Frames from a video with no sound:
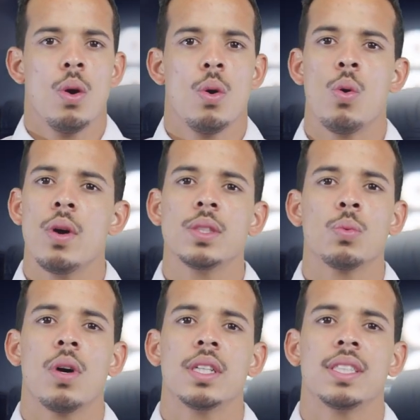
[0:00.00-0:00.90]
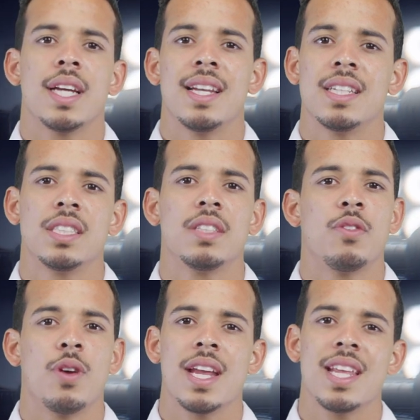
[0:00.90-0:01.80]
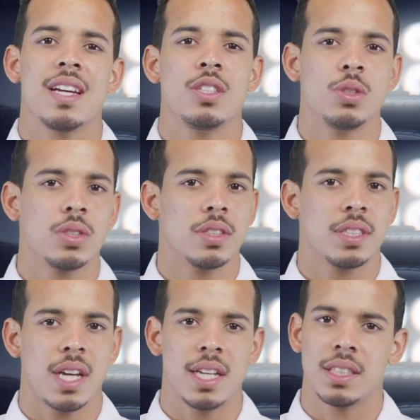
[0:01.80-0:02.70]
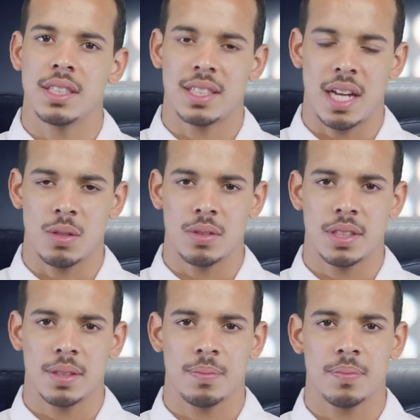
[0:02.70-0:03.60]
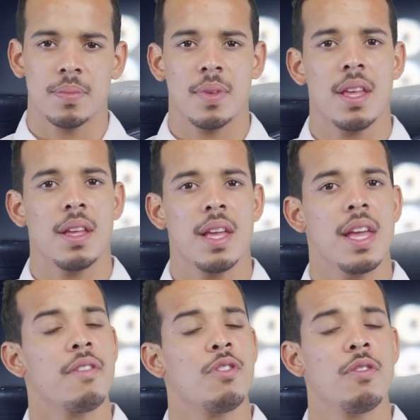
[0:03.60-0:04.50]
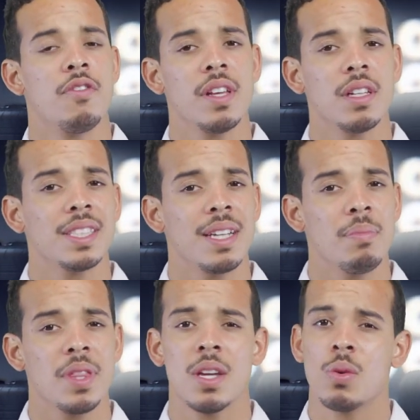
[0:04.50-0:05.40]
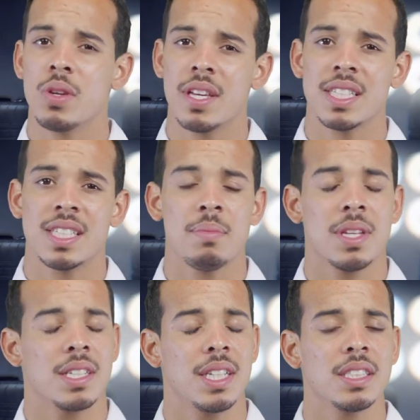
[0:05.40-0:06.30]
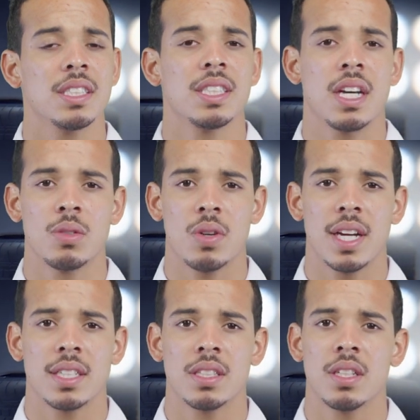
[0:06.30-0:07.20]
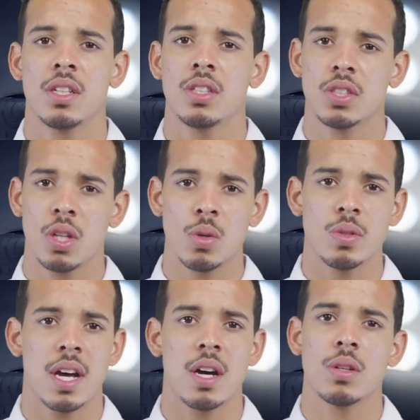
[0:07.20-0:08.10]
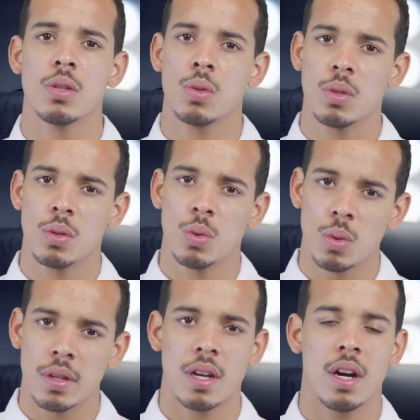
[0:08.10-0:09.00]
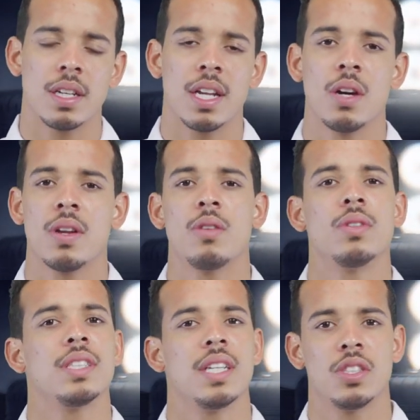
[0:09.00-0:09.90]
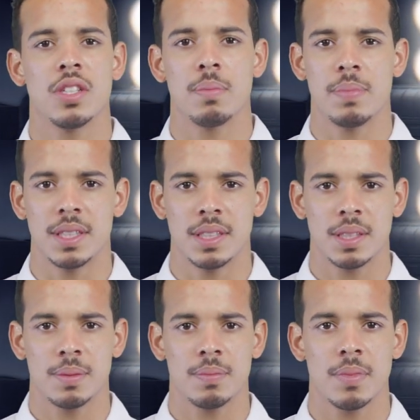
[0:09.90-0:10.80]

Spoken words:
Always watch and listen for any unusual signs and sounds. If you feel something or hear something that doesn't sound right, slow down, cool the car down and return to the pits.